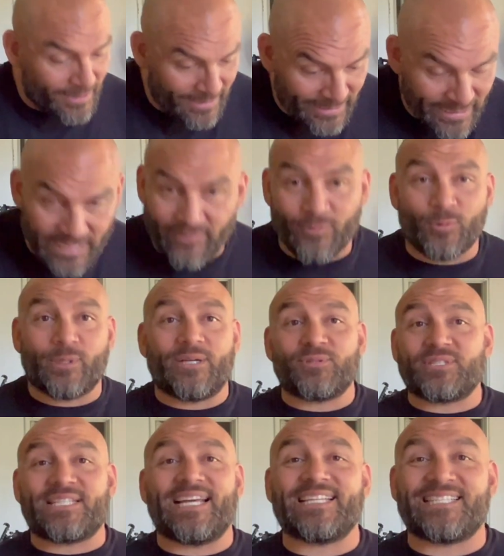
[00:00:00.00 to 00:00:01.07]
even when I was
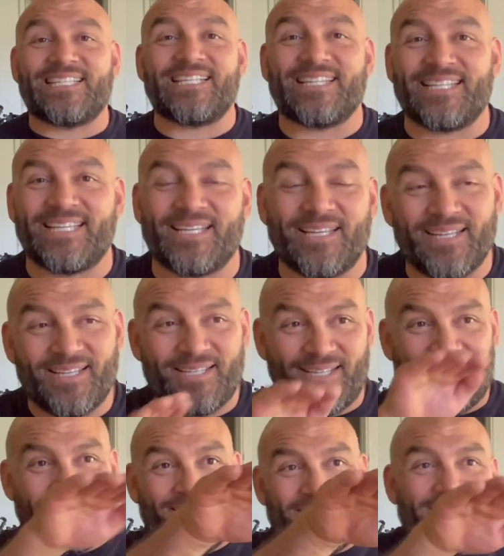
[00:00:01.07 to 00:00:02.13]
testing the
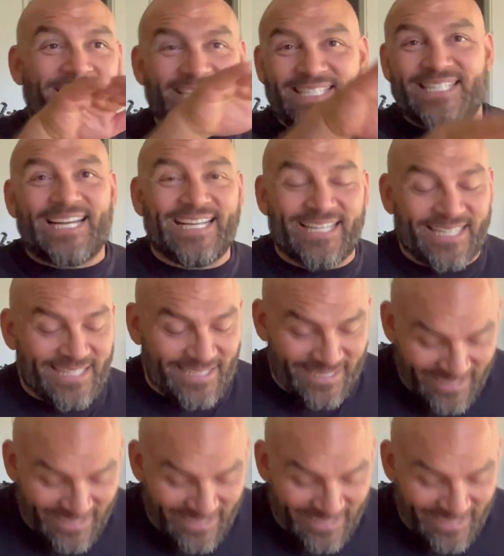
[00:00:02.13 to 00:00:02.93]
sighting,